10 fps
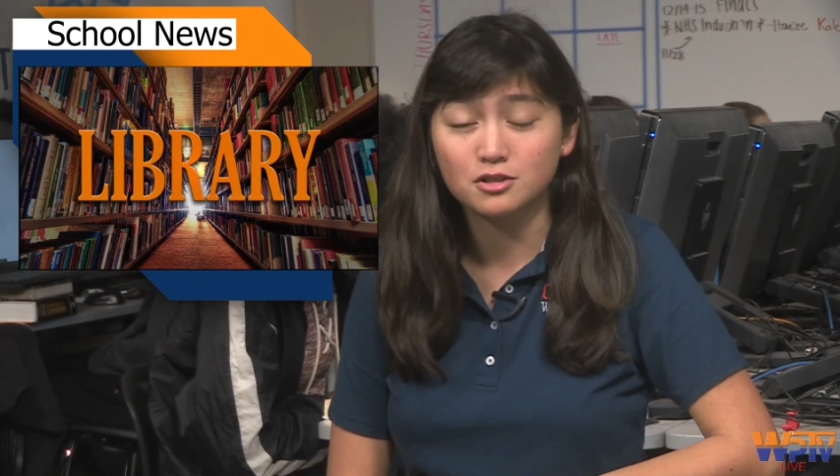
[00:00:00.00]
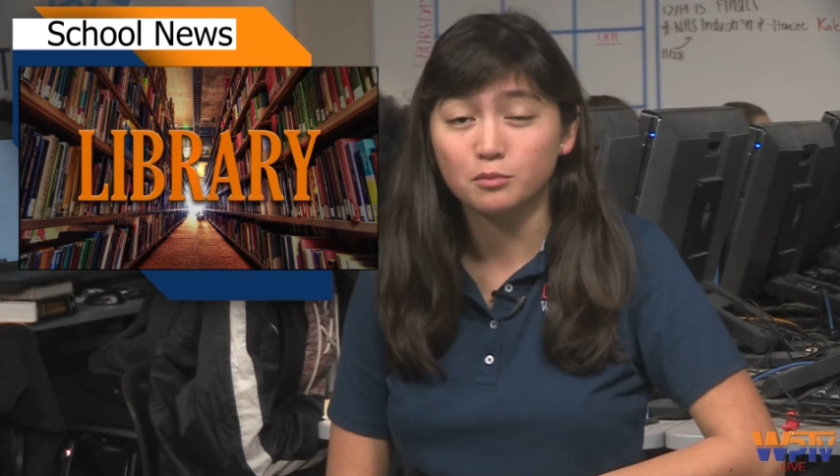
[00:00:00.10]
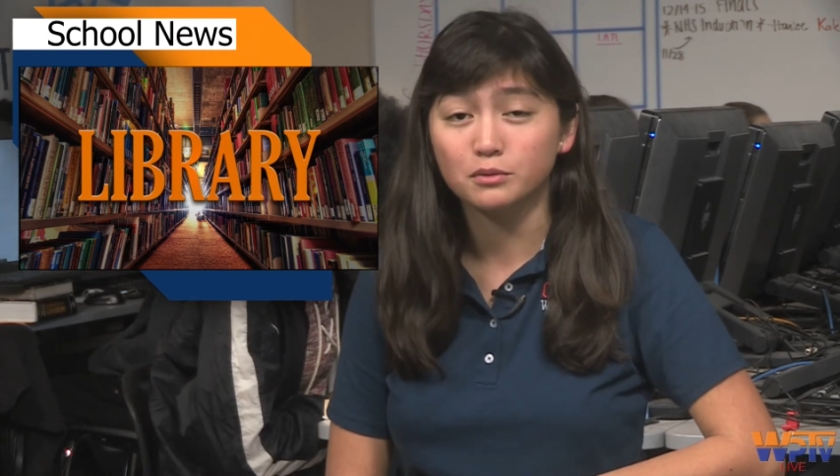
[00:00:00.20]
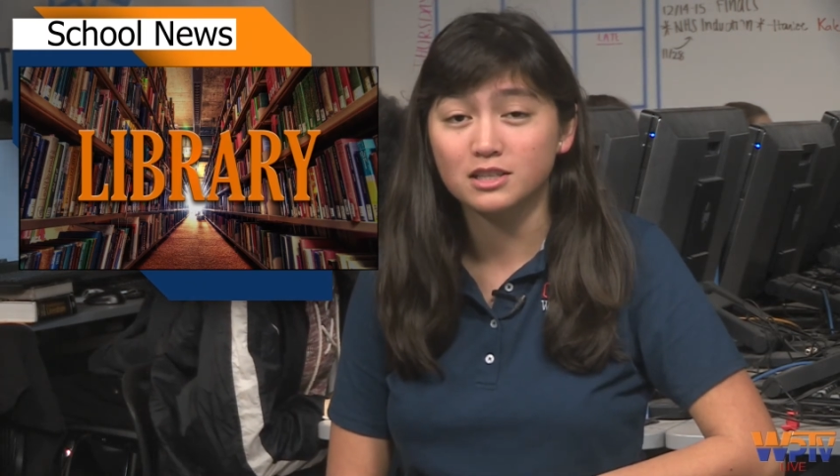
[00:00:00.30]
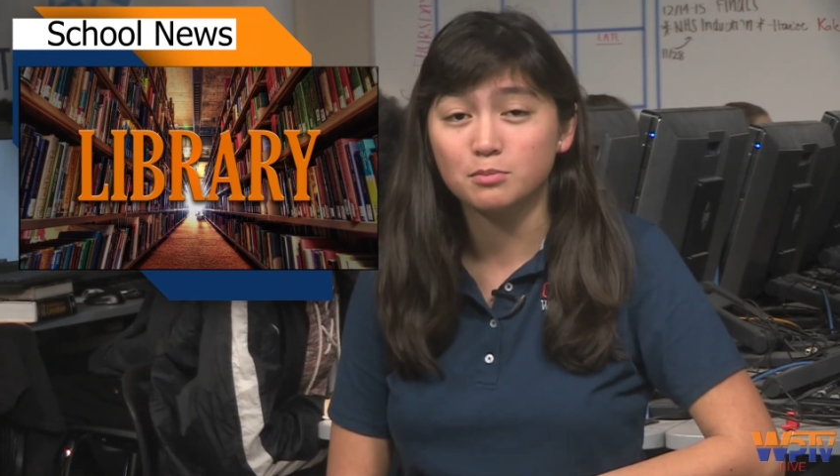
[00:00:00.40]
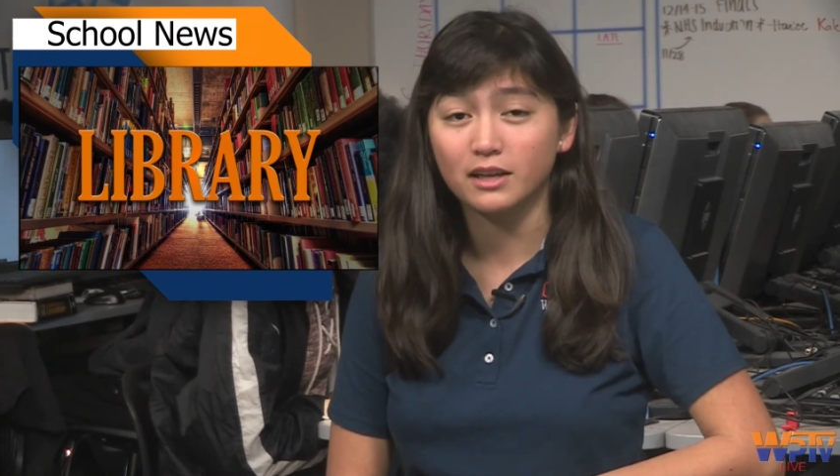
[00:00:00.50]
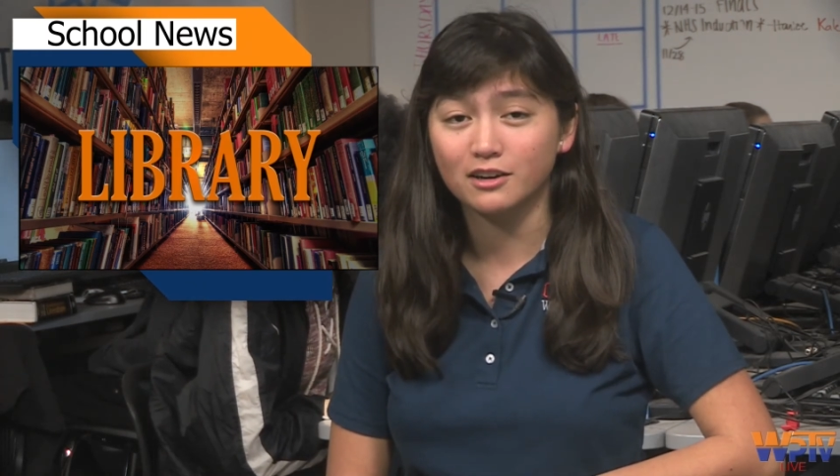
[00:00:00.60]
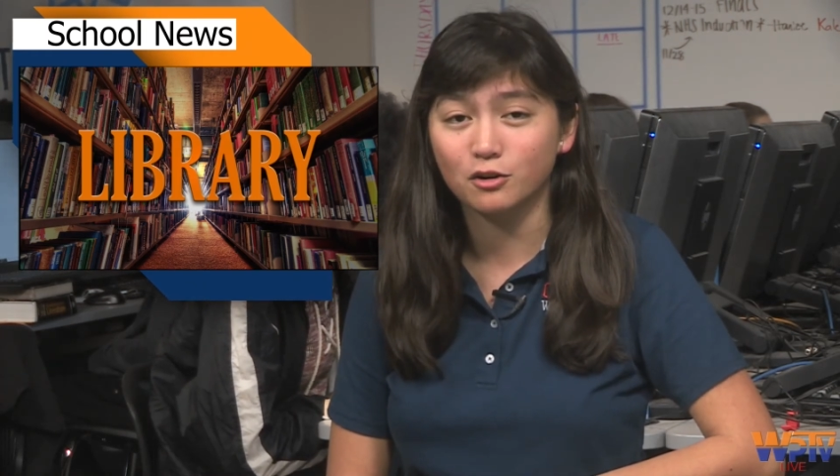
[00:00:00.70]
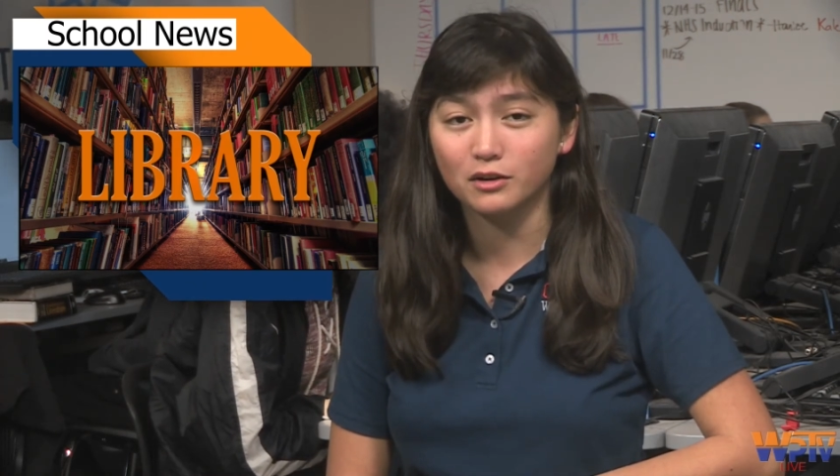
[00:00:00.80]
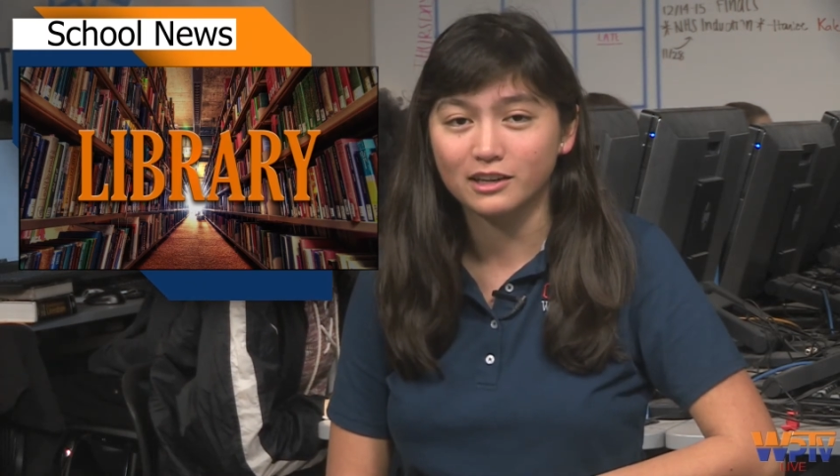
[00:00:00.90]
so please
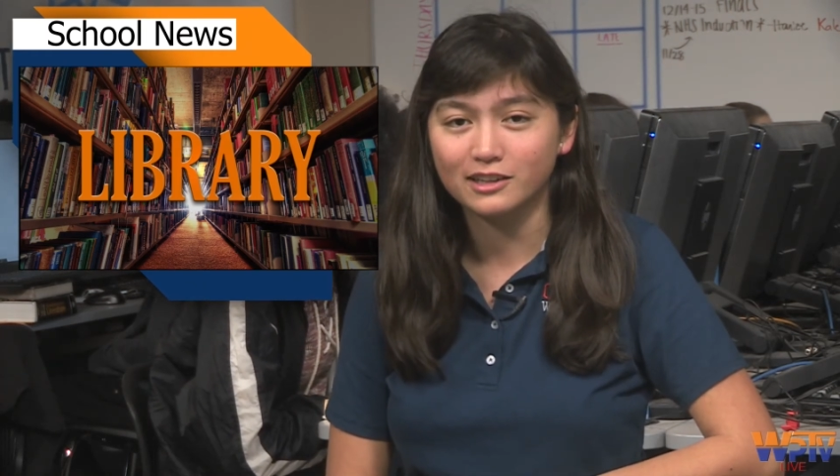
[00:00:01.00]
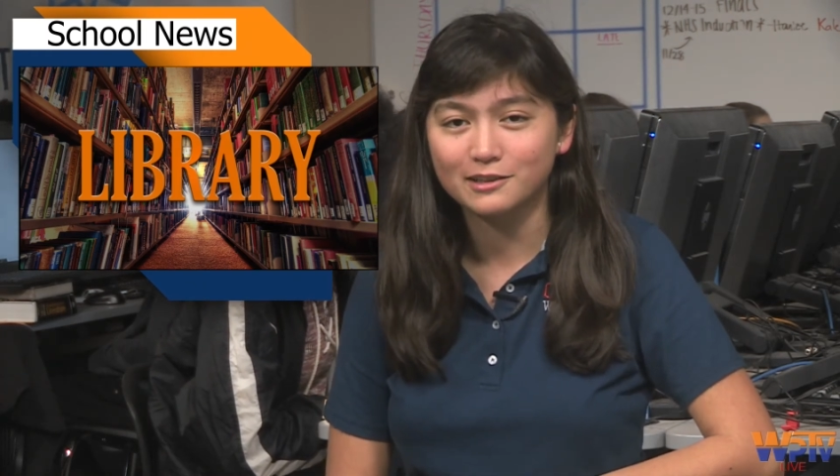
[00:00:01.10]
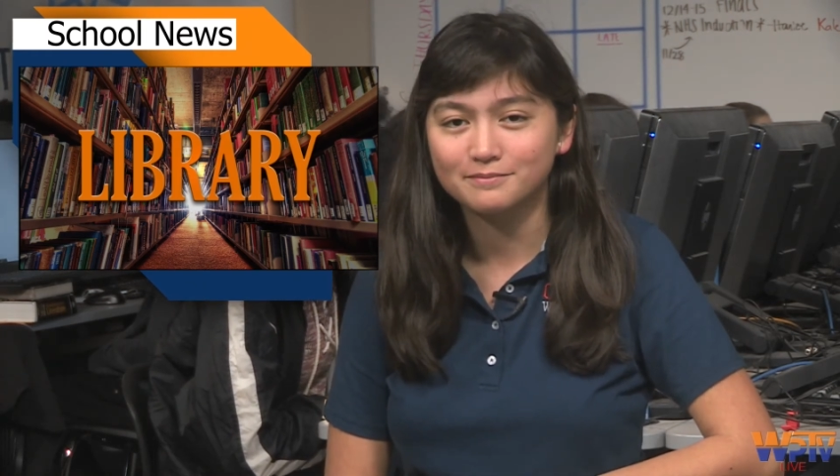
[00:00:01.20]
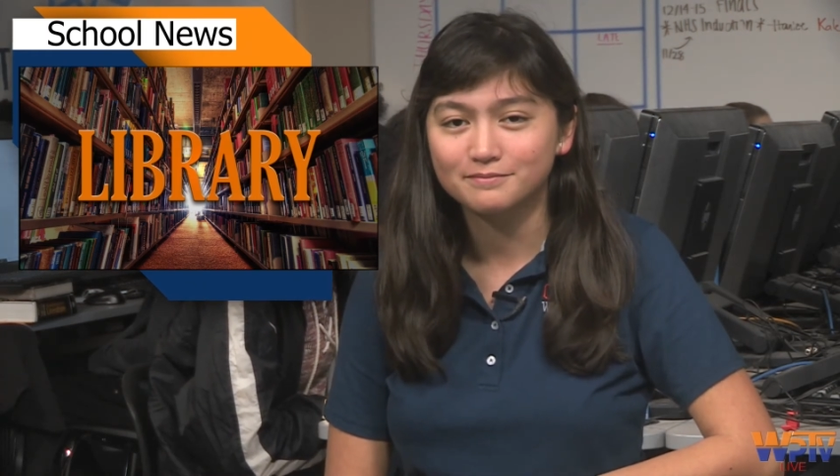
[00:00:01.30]
plan accordingly.